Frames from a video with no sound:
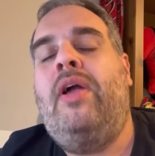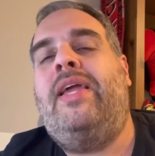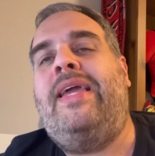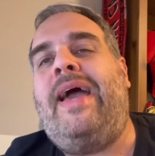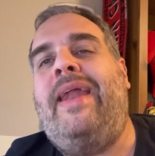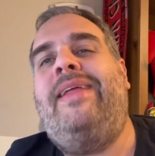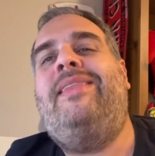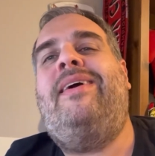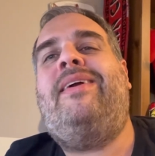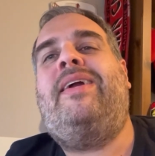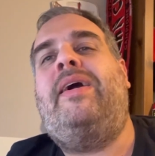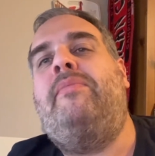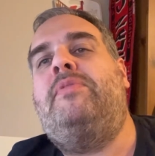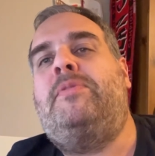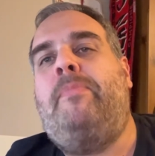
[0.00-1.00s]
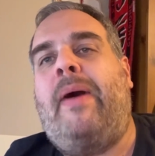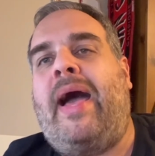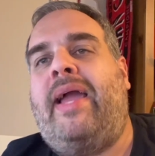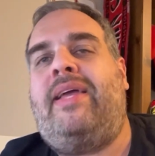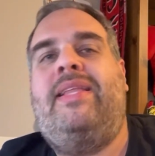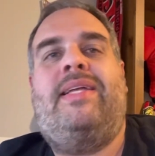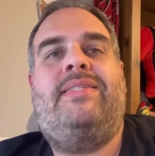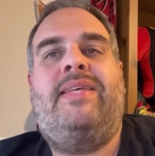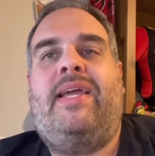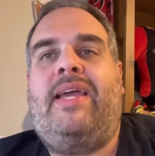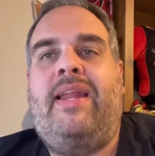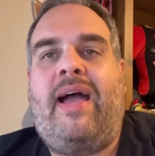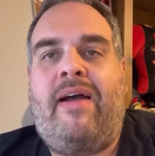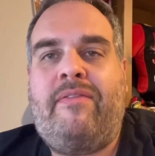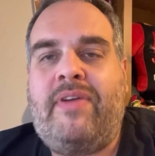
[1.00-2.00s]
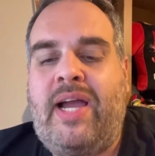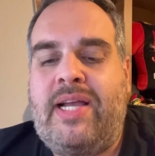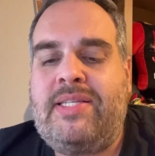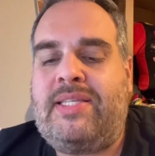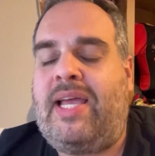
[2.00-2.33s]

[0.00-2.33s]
Canada comes back in that second half, guys,